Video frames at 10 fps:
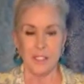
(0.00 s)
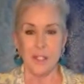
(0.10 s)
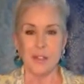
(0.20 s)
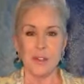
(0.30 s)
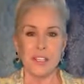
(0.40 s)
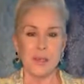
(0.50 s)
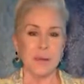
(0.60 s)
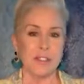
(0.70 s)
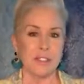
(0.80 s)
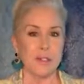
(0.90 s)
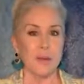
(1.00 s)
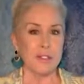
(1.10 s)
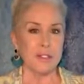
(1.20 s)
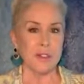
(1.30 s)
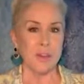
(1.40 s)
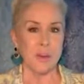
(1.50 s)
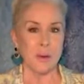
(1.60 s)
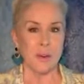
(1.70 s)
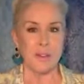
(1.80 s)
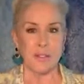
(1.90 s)
You'll need to watch the Cornerstone
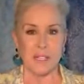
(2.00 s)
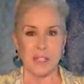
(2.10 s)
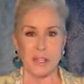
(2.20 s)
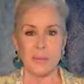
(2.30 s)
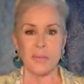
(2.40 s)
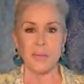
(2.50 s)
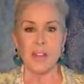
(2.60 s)
Program video